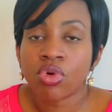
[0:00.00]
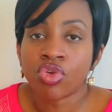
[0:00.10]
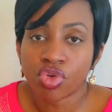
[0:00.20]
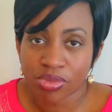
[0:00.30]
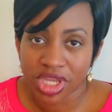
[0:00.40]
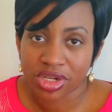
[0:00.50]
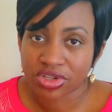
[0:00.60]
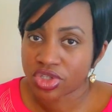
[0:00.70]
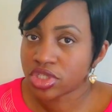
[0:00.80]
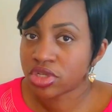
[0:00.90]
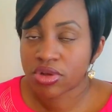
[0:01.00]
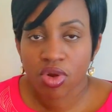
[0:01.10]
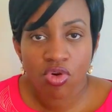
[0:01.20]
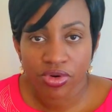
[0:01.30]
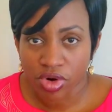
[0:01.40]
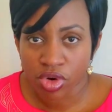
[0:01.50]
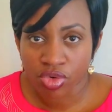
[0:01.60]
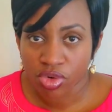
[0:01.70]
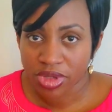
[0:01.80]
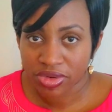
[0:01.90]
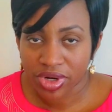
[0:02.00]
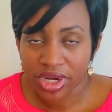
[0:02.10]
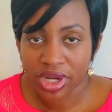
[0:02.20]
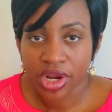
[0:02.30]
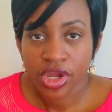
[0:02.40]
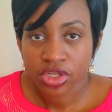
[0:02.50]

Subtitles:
grooming. Just overall grooming, right?